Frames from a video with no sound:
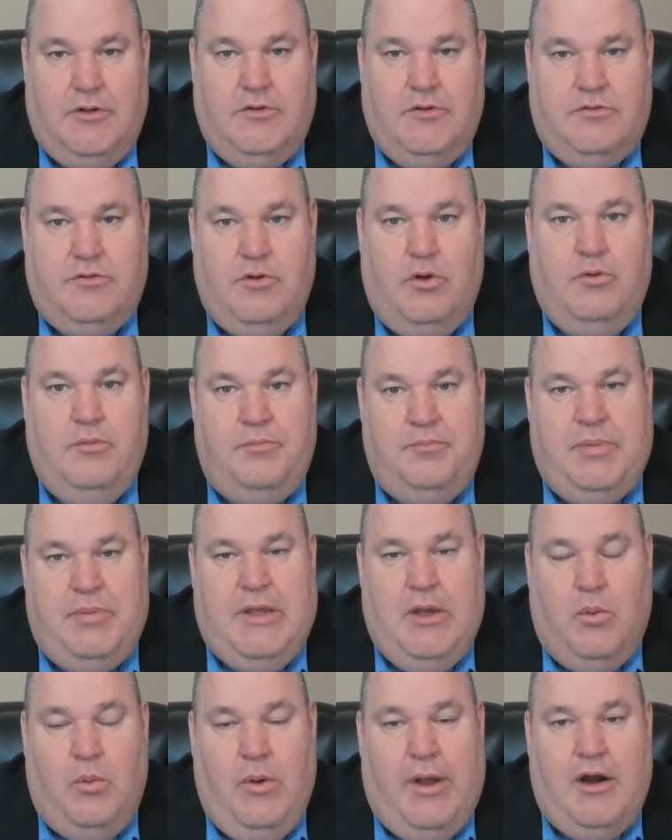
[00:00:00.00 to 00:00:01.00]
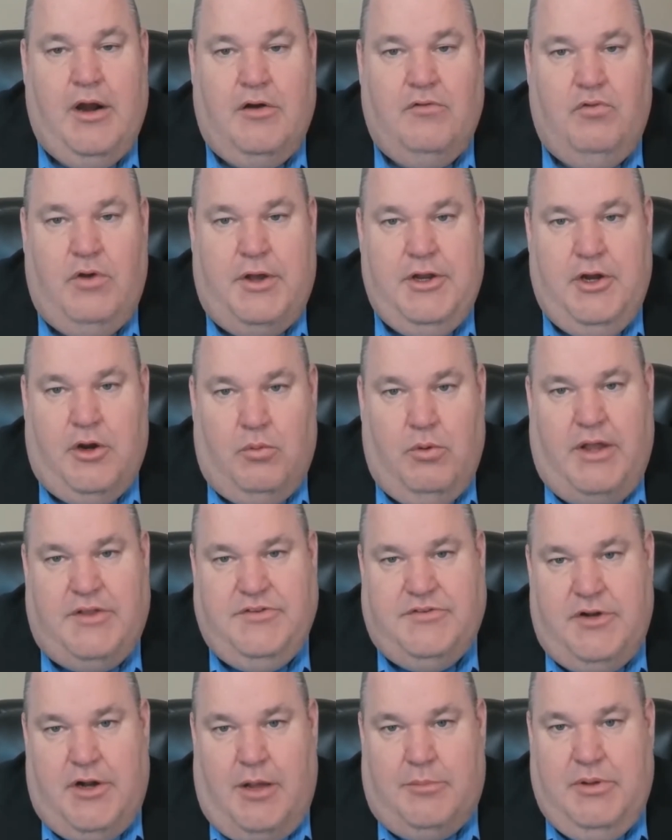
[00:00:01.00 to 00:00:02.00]
So be aware of what your
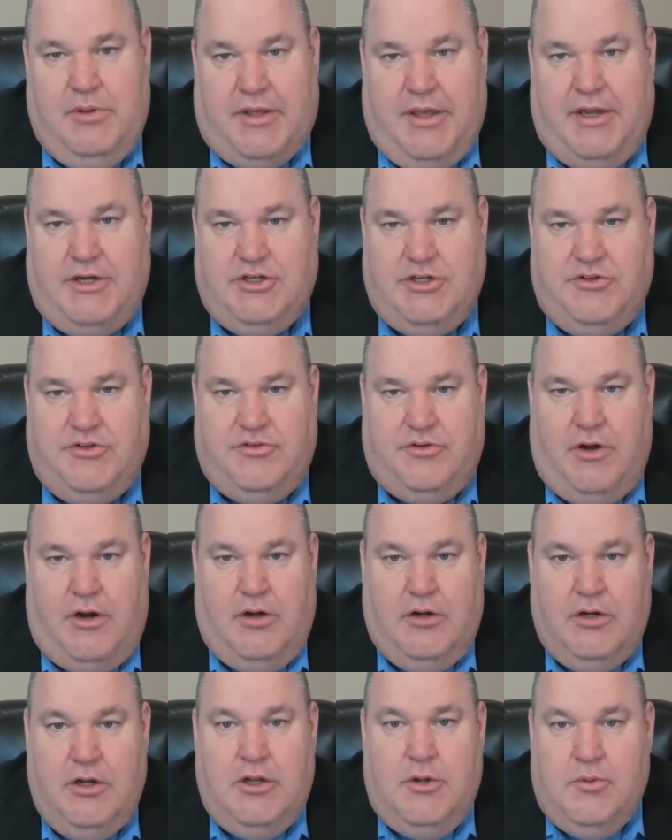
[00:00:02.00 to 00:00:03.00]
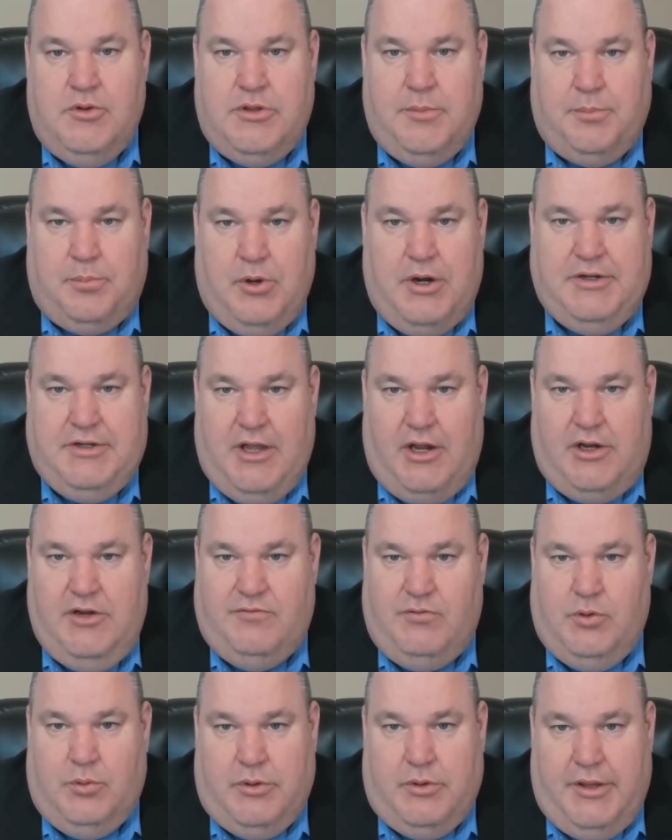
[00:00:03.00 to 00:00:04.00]
rights and obligations are, the breakdown of
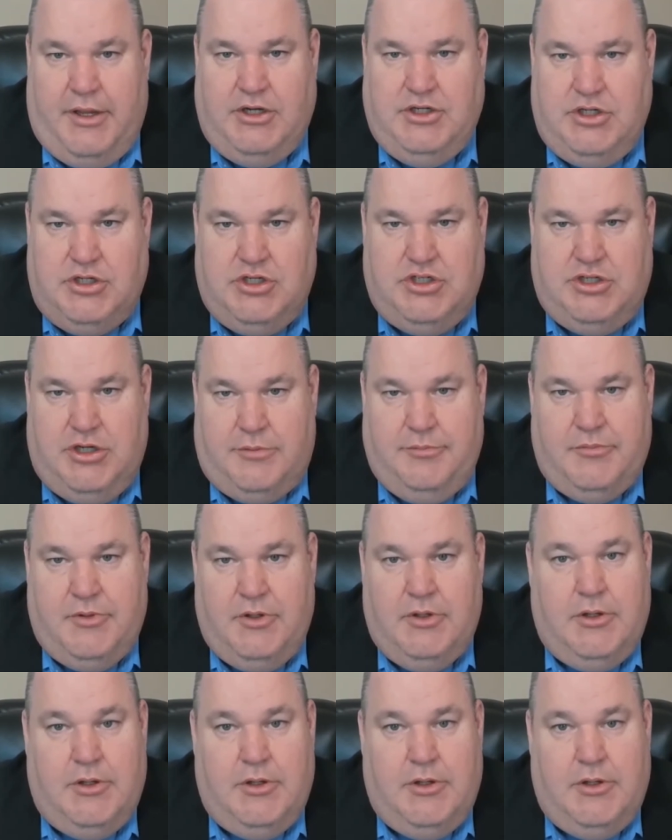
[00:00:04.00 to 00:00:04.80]
your relationship,